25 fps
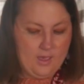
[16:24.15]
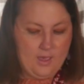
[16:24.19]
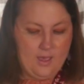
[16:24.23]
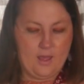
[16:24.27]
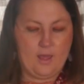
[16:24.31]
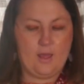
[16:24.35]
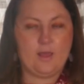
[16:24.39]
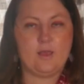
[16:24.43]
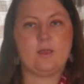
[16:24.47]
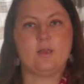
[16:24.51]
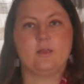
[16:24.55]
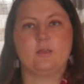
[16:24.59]

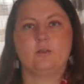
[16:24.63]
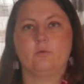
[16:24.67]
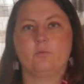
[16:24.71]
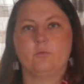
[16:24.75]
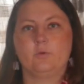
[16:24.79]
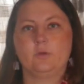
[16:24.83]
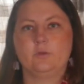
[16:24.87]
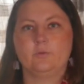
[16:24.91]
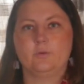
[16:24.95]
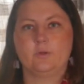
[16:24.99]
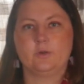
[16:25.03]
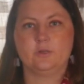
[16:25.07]
And
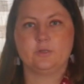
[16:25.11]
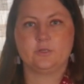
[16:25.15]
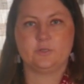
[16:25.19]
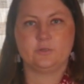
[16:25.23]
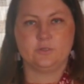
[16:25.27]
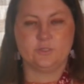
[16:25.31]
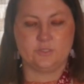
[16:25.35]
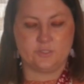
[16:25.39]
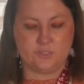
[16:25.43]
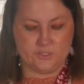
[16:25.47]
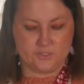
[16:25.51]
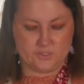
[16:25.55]
what you want to do
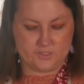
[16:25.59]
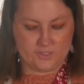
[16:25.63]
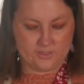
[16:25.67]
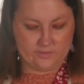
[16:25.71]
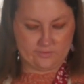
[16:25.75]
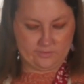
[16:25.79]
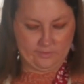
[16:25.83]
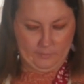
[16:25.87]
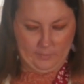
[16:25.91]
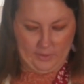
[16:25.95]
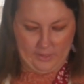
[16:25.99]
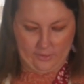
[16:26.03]
is just get
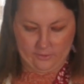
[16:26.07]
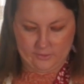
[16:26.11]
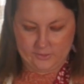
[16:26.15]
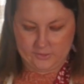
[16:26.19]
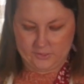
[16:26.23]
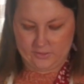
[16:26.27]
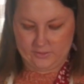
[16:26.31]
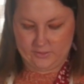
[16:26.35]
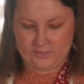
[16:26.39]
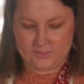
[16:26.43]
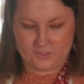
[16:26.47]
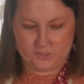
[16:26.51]
some air into
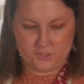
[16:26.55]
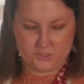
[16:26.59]
this.